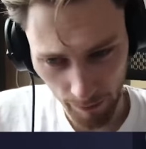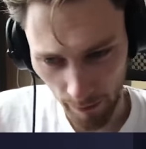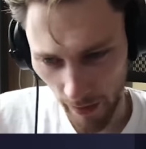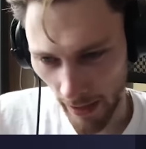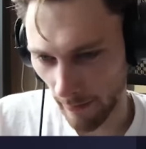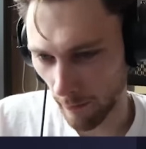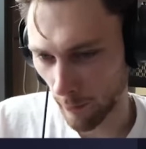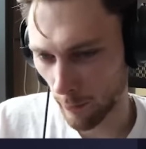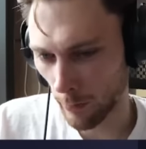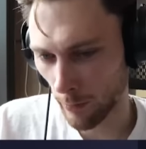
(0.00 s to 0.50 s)

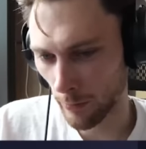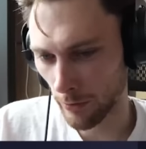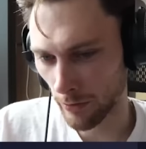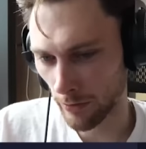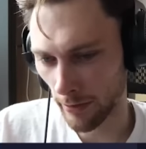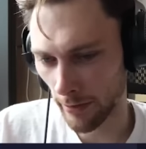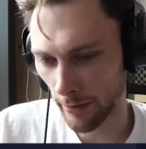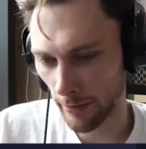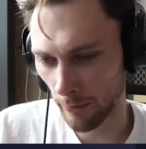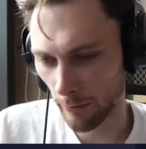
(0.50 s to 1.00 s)
Malcolm's pretty
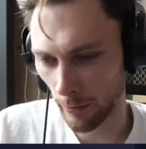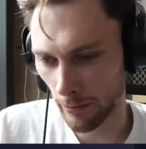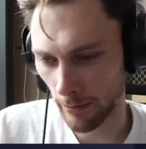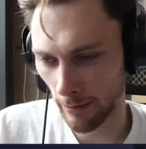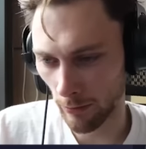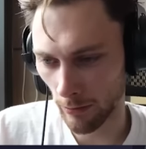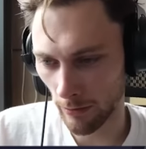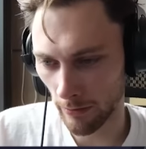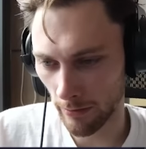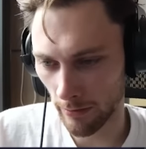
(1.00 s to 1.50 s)
much there. Where'd
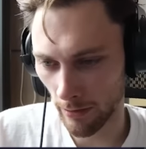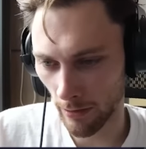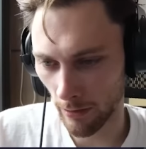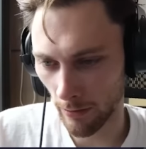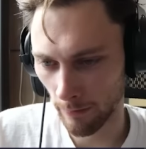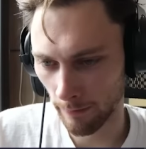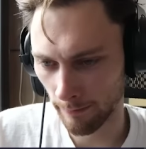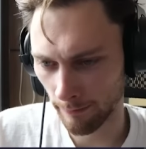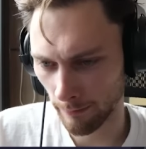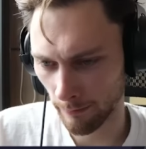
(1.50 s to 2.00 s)
everyone else
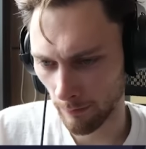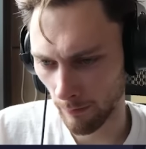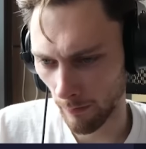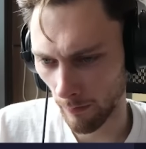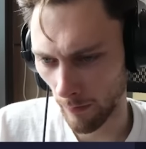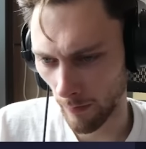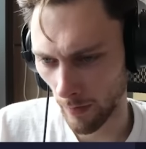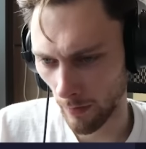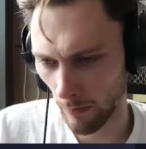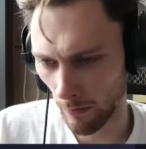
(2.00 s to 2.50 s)
go?
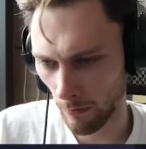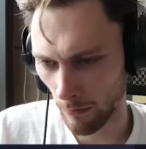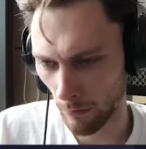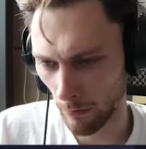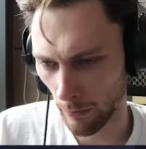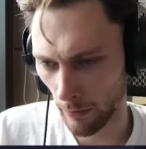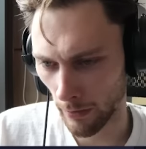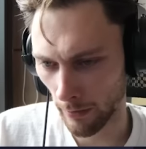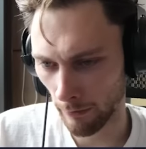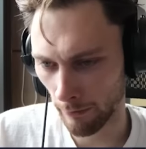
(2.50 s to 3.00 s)

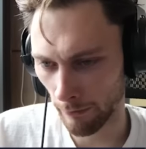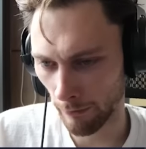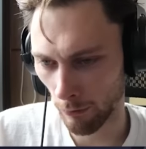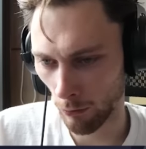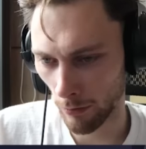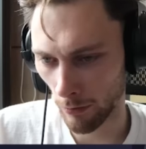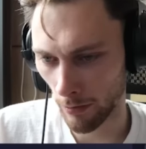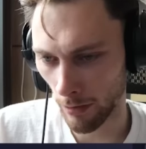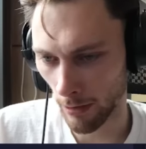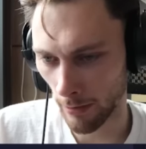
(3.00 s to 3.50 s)
We had
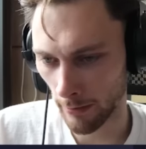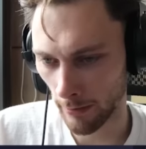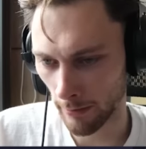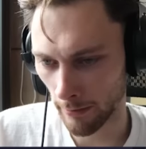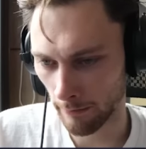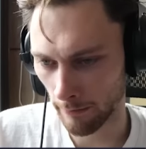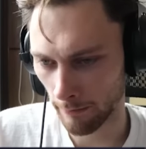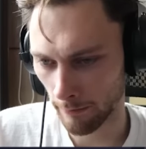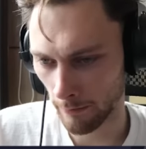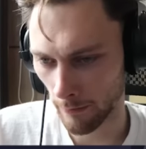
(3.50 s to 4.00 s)
four
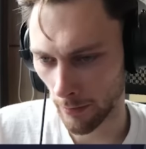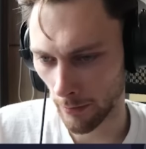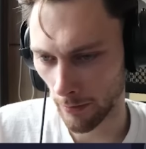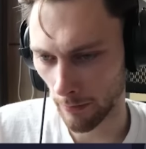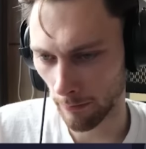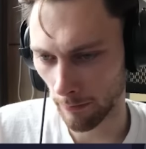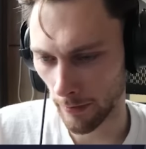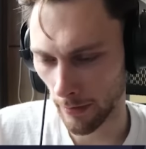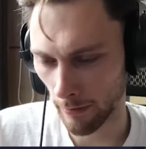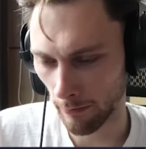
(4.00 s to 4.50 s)
Ghana,
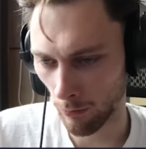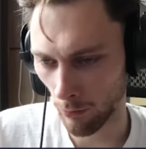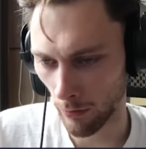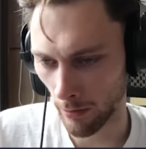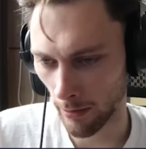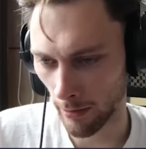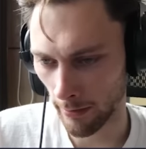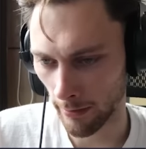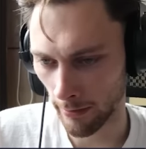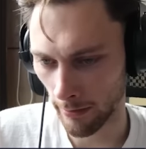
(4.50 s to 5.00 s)
or yeah, four
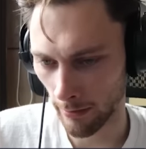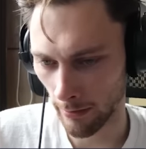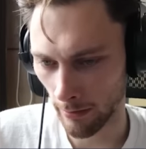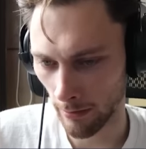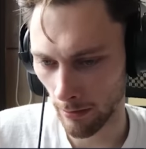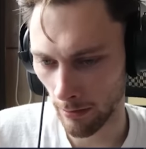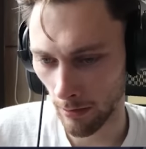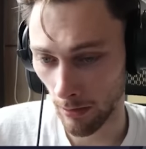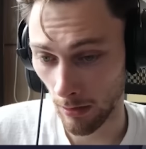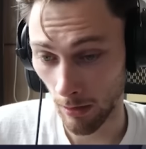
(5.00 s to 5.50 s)
Ghana.
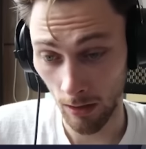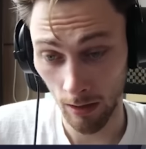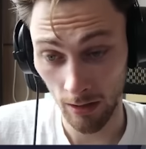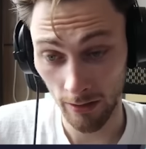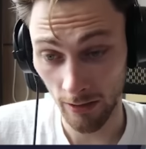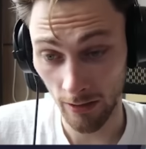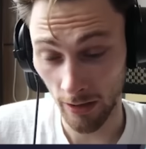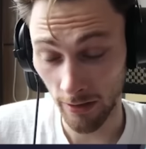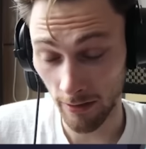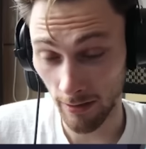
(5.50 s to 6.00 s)

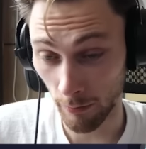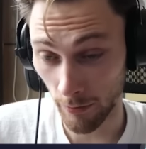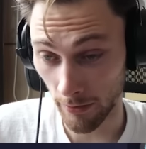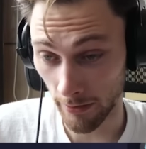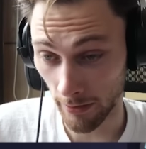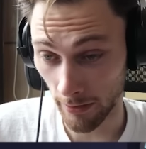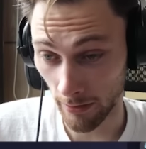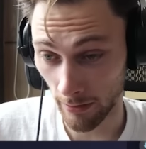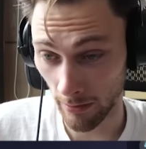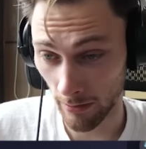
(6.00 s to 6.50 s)
Tons of
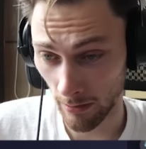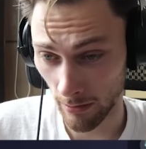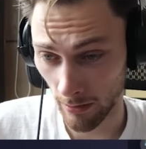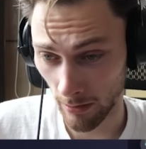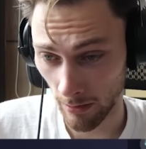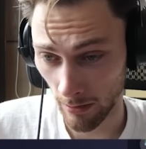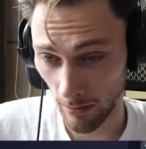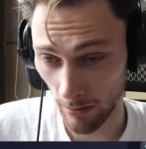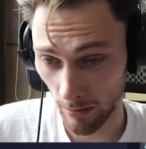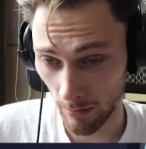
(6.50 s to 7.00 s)
Brazil.
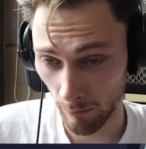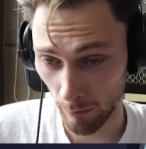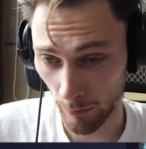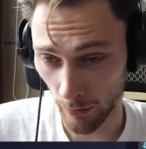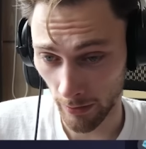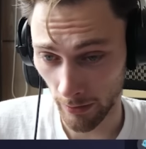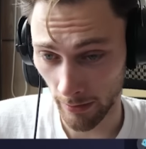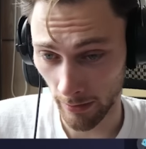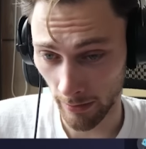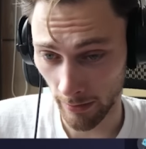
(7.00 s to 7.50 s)

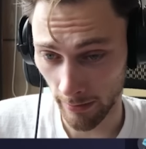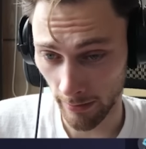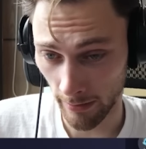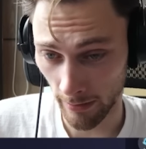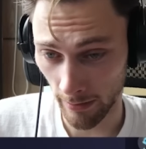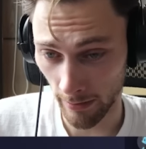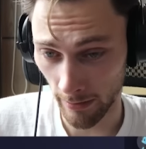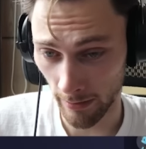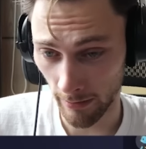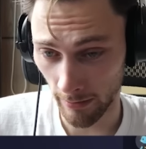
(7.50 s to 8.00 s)
Blinky,
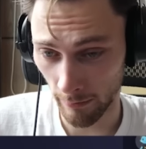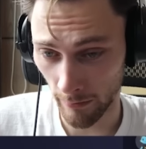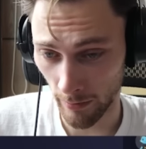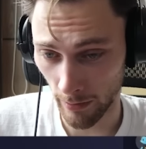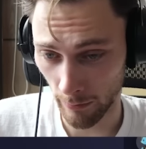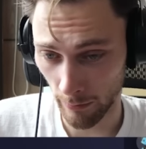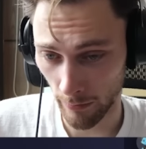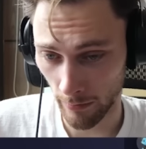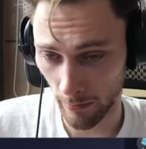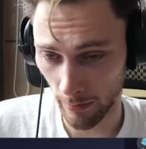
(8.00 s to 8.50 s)
Ziggy,
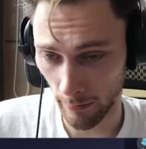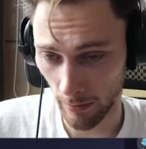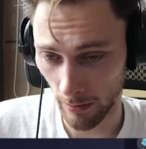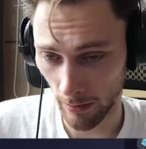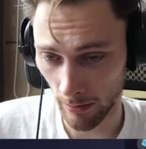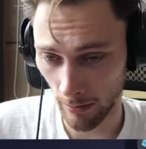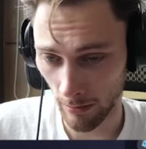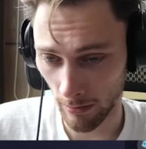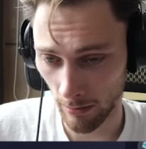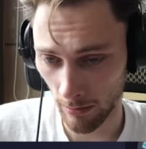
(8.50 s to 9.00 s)
Mip,
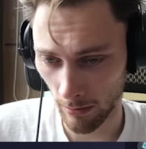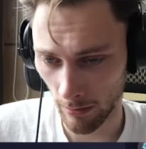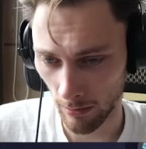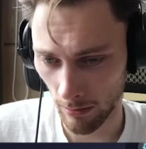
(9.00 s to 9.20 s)
Tvalik,